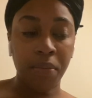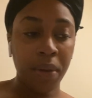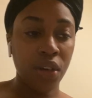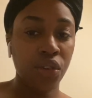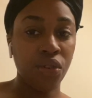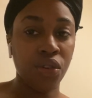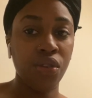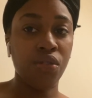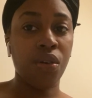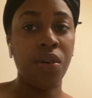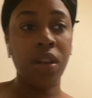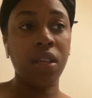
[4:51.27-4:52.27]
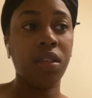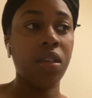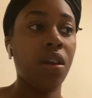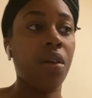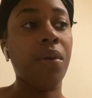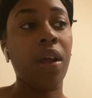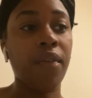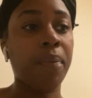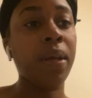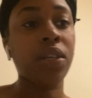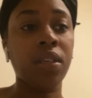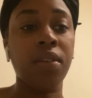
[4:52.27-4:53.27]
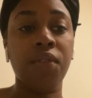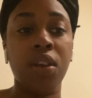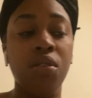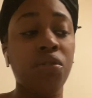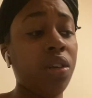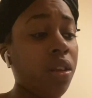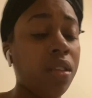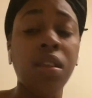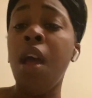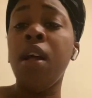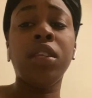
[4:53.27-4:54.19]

making sure she's on it, send her whatever pictures and videos she needs